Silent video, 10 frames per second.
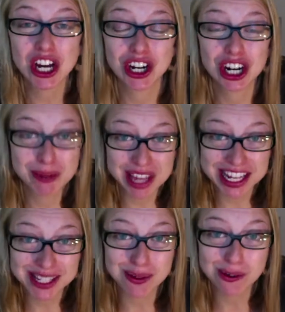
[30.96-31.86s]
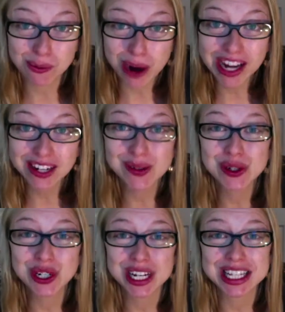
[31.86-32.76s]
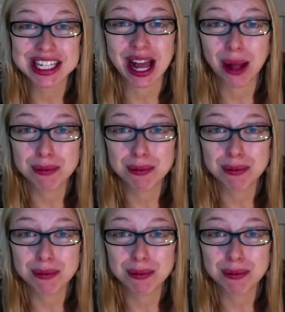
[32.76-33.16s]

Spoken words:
you're going to be getting some great nutrients to help